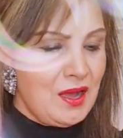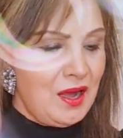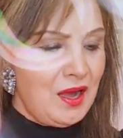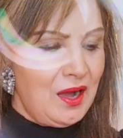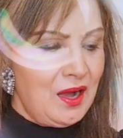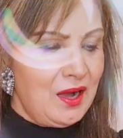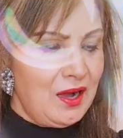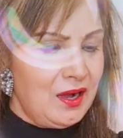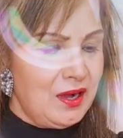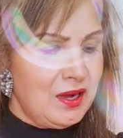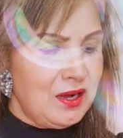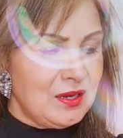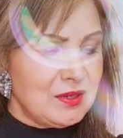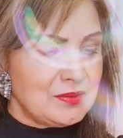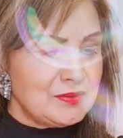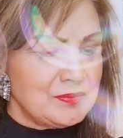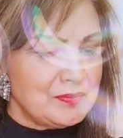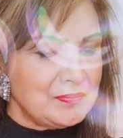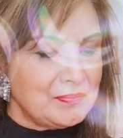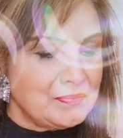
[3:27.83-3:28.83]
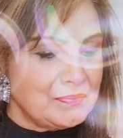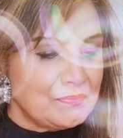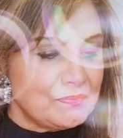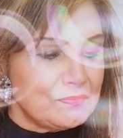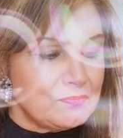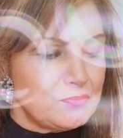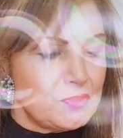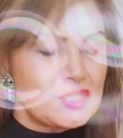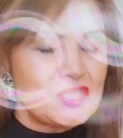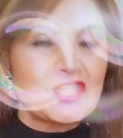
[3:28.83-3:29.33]

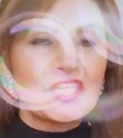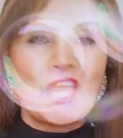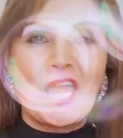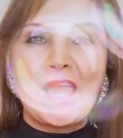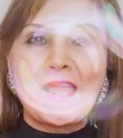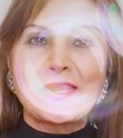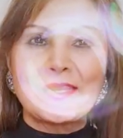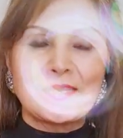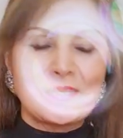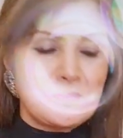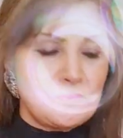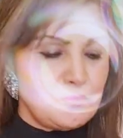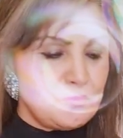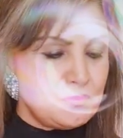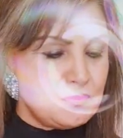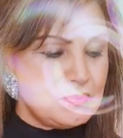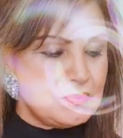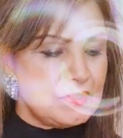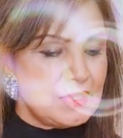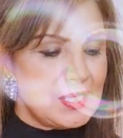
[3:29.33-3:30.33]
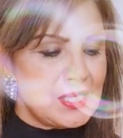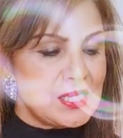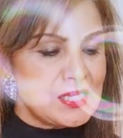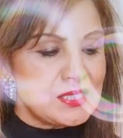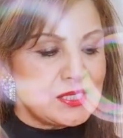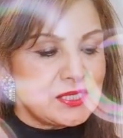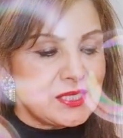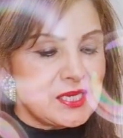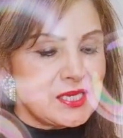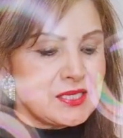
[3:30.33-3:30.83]
he's
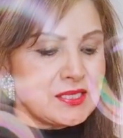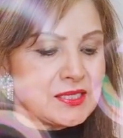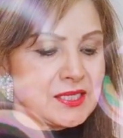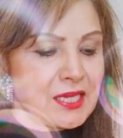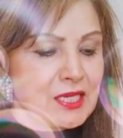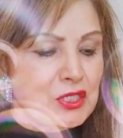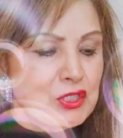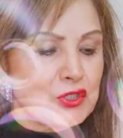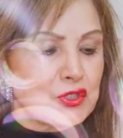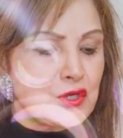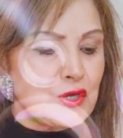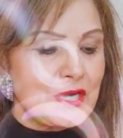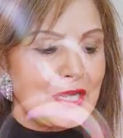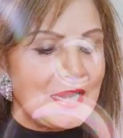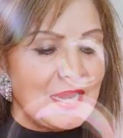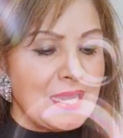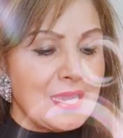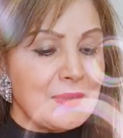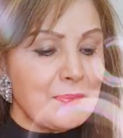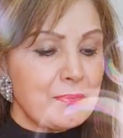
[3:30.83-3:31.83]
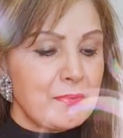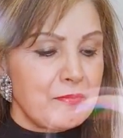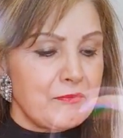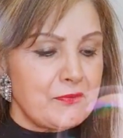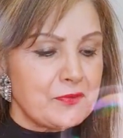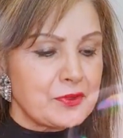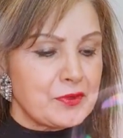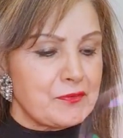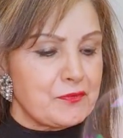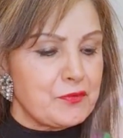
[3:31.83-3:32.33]
saying do not labor
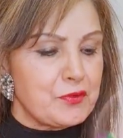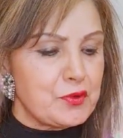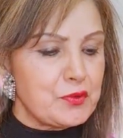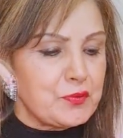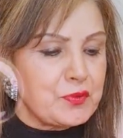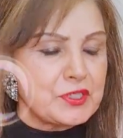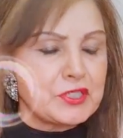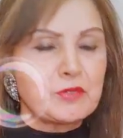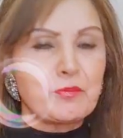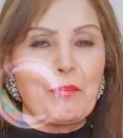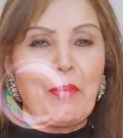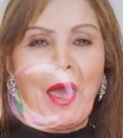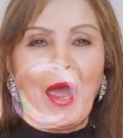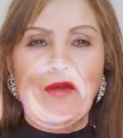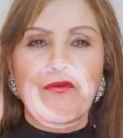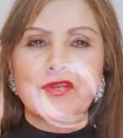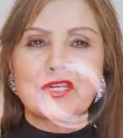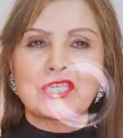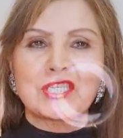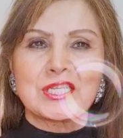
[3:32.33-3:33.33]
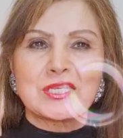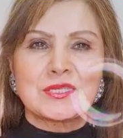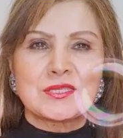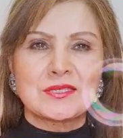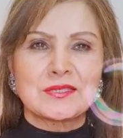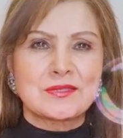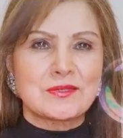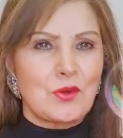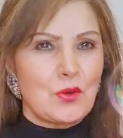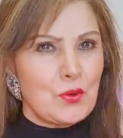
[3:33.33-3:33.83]
for the food which perishes.
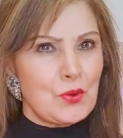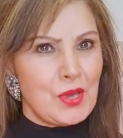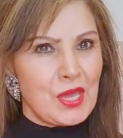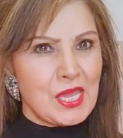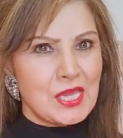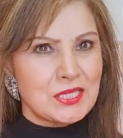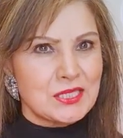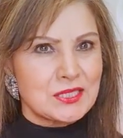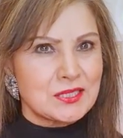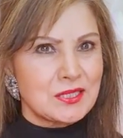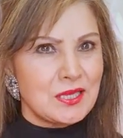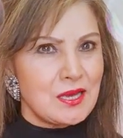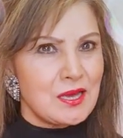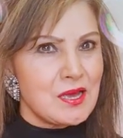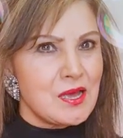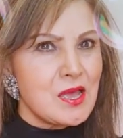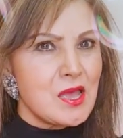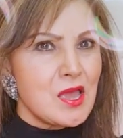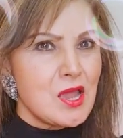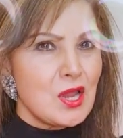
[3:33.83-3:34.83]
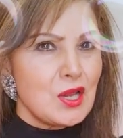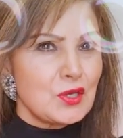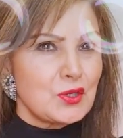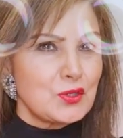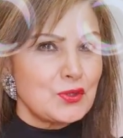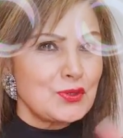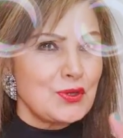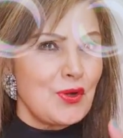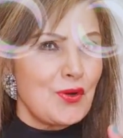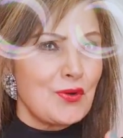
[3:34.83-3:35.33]
So it's
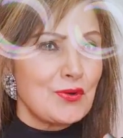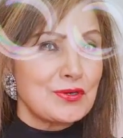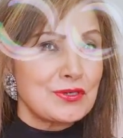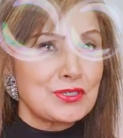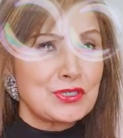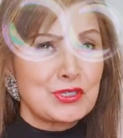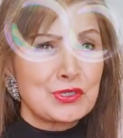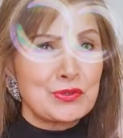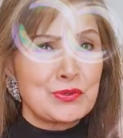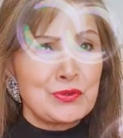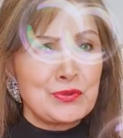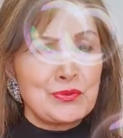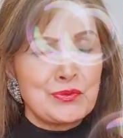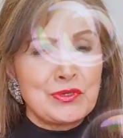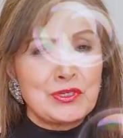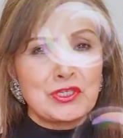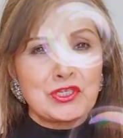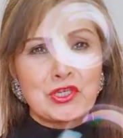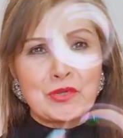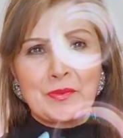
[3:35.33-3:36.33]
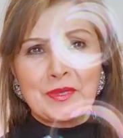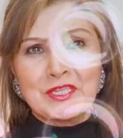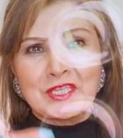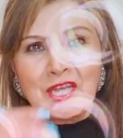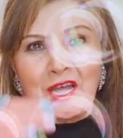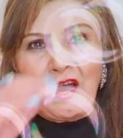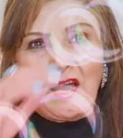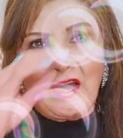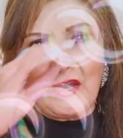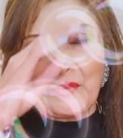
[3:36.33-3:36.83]
do not do too much
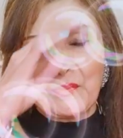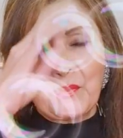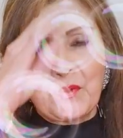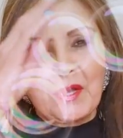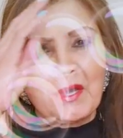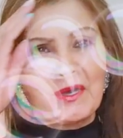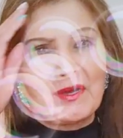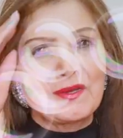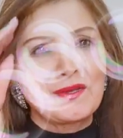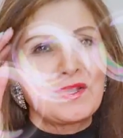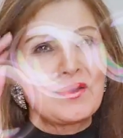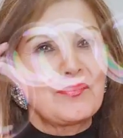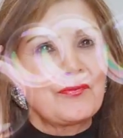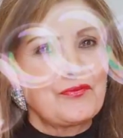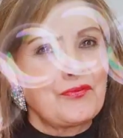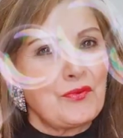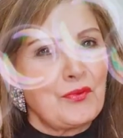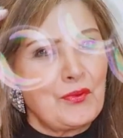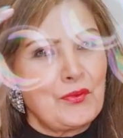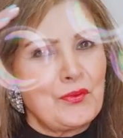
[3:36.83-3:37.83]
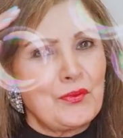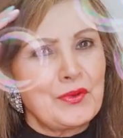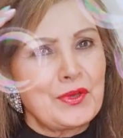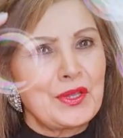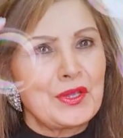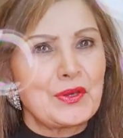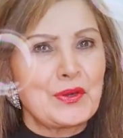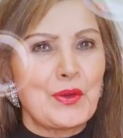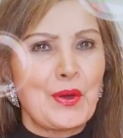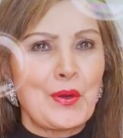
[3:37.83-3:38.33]
hard work for,
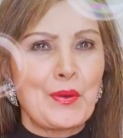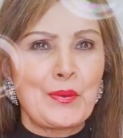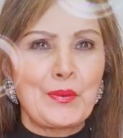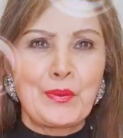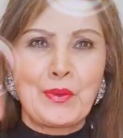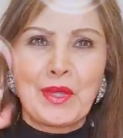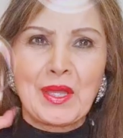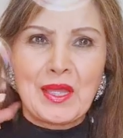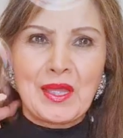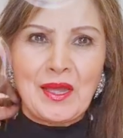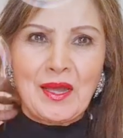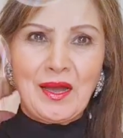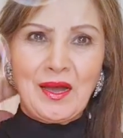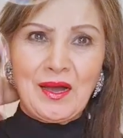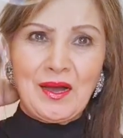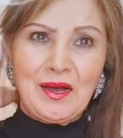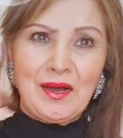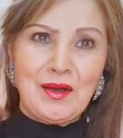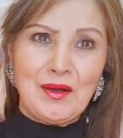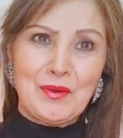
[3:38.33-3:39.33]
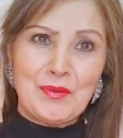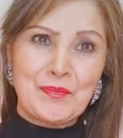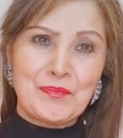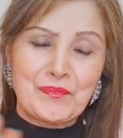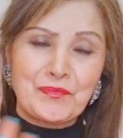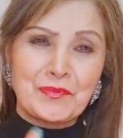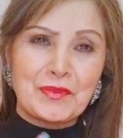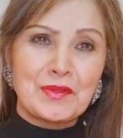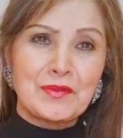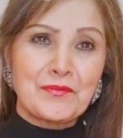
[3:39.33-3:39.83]
you know,
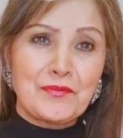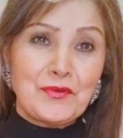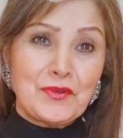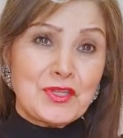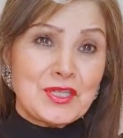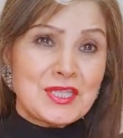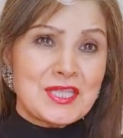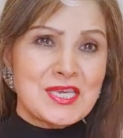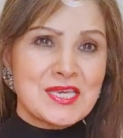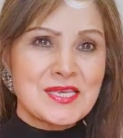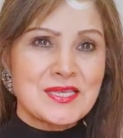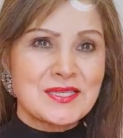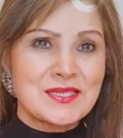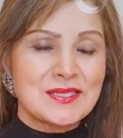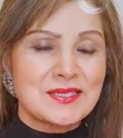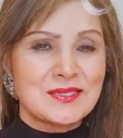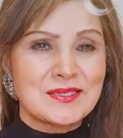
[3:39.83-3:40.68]
for the things,